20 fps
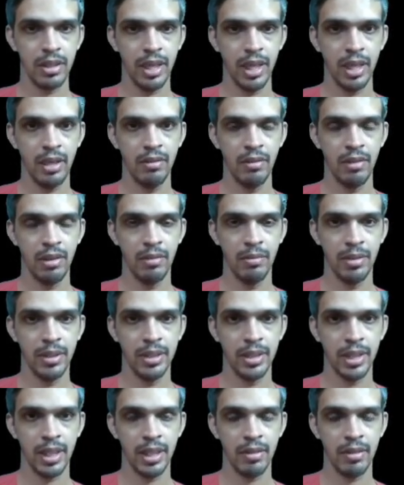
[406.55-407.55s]
So again we
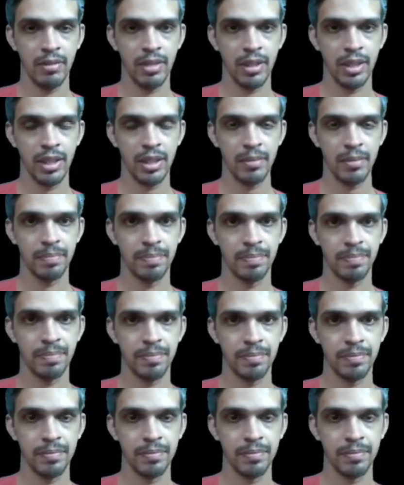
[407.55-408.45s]
will be checking whether